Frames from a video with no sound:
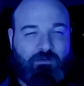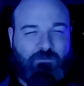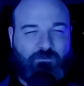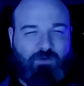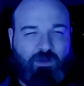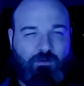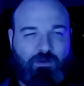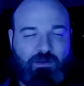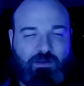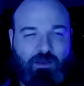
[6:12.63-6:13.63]

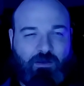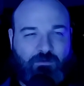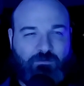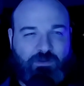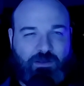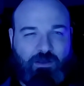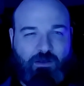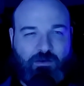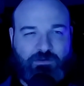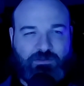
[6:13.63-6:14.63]
very carefully
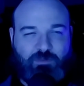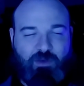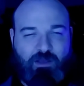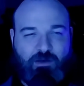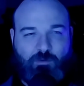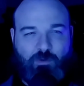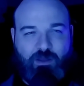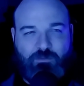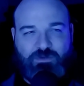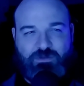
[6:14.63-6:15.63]
hung spider
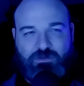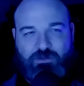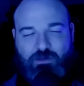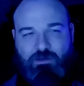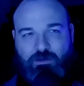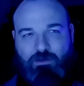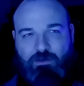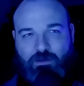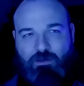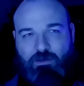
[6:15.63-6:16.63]
webs,
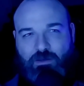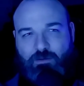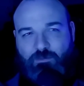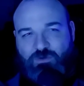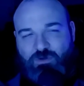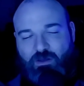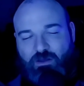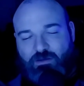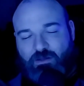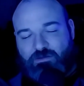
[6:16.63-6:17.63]
and I'm
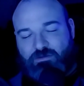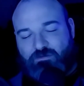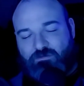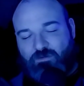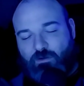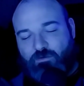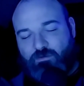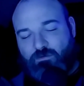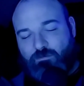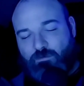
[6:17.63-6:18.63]
trying not to fall
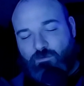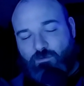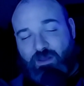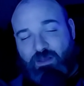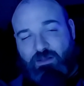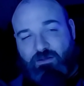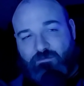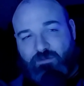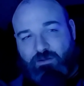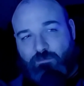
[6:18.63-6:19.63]
through any of
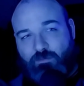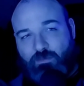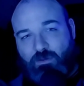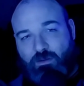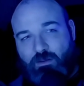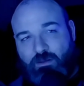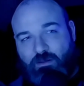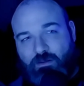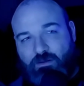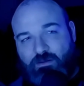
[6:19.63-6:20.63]
them,
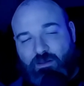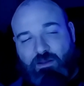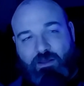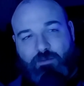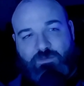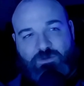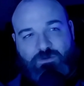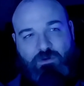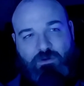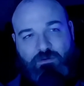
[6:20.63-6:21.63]
get
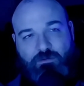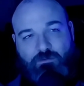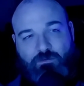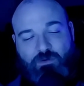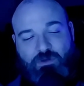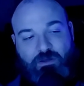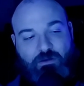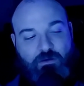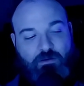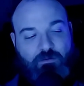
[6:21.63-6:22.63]
hamstrung, or get
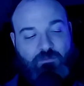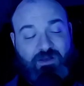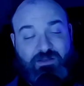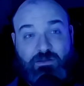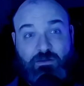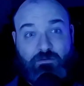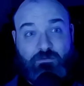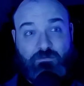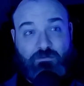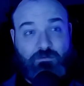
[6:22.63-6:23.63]
hung myself.